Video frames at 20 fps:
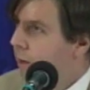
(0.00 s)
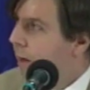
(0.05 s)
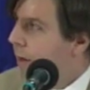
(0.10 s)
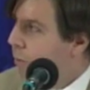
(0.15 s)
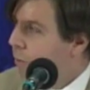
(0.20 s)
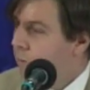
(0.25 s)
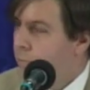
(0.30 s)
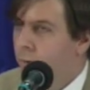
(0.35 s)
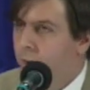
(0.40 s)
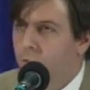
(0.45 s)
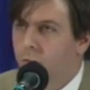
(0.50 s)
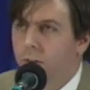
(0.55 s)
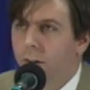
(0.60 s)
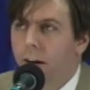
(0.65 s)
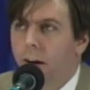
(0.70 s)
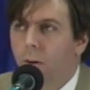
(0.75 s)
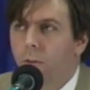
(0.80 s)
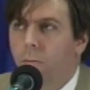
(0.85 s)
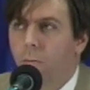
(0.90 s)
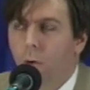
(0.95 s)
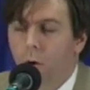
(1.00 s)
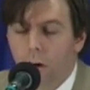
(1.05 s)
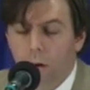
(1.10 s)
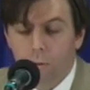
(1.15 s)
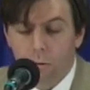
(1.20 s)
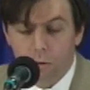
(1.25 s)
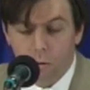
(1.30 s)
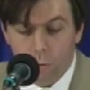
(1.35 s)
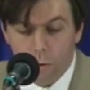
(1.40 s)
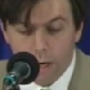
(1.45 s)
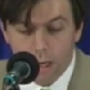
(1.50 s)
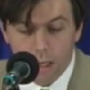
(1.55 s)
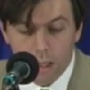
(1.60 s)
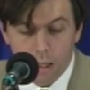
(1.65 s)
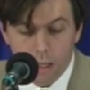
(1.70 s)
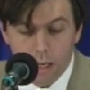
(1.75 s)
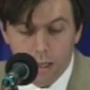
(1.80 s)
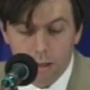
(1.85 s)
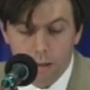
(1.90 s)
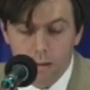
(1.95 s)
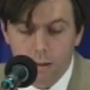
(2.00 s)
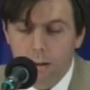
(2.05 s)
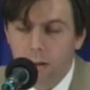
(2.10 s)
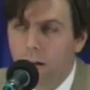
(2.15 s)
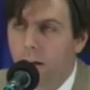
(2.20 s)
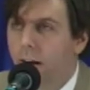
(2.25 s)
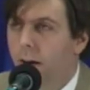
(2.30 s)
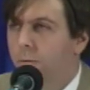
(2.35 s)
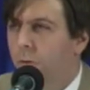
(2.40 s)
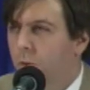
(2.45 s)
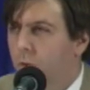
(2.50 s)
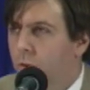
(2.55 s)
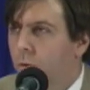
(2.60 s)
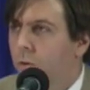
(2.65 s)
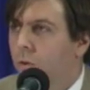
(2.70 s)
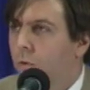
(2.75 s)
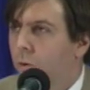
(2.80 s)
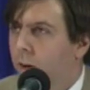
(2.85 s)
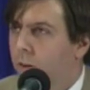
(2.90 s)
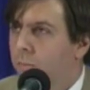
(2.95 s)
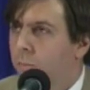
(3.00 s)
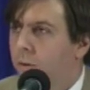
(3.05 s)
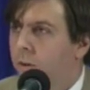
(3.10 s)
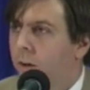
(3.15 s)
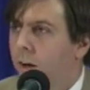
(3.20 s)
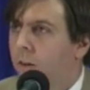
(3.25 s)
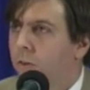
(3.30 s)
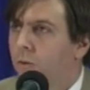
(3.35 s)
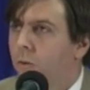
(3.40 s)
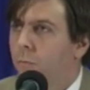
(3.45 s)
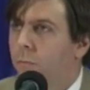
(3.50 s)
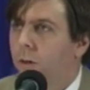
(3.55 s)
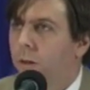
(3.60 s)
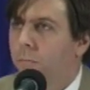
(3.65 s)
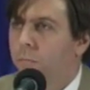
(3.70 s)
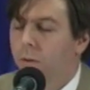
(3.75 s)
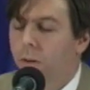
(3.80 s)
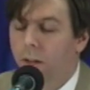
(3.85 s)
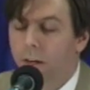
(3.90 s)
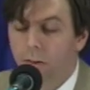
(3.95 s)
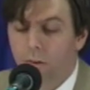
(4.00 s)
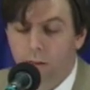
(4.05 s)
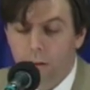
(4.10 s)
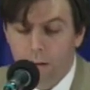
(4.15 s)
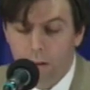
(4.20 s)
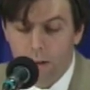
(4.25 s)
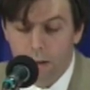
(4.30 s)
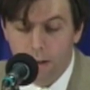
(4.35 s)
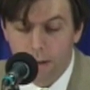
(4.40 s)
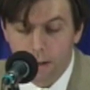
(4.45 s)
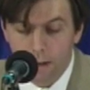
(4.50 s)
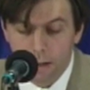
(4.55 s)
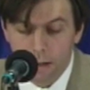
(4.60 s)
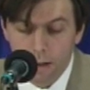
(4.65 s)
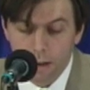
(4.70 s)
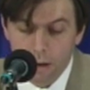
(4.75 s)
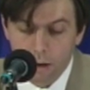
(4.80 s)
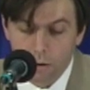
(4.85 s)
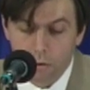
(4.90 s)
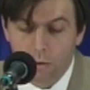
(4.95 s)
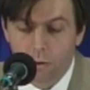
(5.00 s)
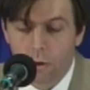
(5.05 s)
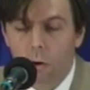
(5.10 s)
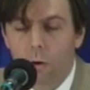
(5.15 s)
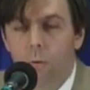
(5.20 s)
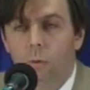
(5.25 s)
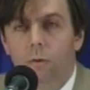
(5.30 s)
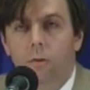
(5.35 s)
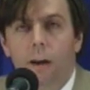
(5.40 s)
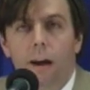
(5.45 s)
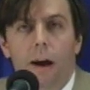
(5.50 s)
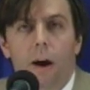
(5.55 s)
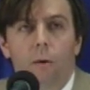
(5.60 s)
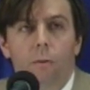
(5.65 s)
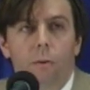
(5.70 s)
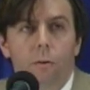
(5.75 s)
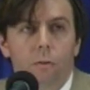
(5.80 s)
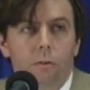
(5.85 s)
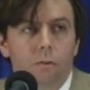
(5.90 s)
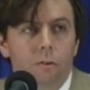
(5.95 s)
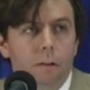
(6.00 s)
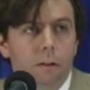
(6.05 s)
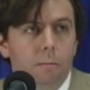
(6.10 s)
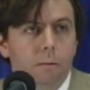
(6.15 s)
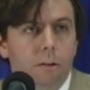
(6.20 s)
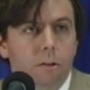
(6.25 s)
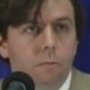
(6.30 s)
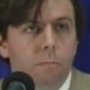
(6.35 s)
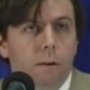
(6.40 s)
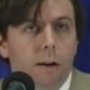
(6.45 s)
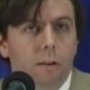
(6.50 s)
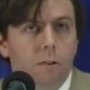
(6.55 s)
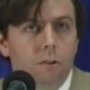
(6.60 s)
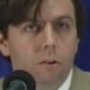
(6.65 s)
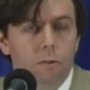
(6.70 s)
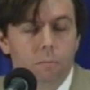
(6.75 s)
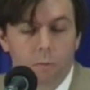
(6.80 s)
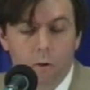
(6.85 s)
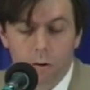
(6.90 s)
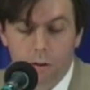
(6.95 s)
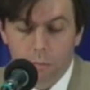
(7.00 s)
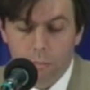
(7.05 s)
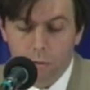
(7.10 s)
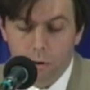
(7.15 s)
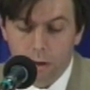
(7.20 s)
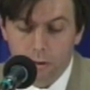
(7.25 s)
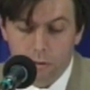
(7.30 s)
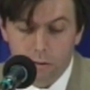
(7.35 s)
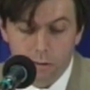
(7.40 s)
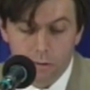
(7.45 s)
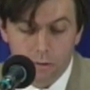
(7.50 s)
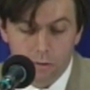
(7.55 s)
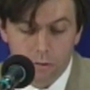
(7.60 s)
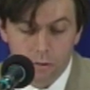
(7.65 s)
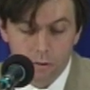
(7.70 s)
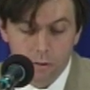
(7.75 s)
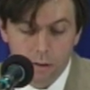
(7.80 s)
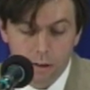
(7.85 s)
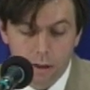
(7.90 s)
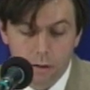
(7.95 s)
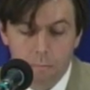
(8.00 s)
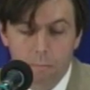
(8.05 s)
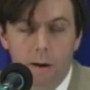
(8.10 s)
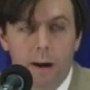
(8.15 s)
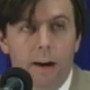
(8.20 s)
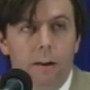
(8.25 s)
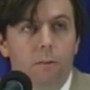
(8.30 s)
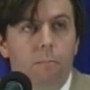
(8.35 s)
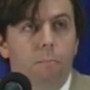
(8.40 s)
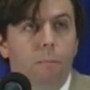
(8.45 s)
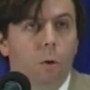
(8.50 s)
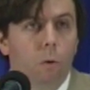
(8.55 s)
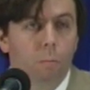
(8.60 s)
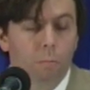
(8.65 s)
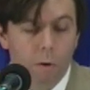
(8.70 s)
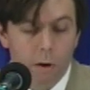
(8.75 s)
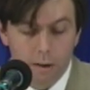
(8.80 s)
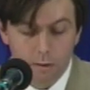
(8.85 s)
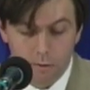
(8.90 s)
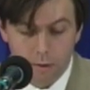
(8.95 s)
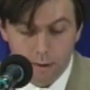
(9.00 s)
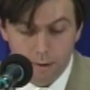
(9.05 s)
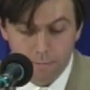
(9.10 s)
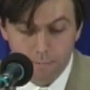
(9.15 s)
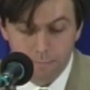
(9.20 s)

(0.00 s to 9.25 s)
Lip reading: as was mentioned, how the market was regulated and efforts to address potential manipulation. And third was how those CME spot cheese market prices impact milk pricing.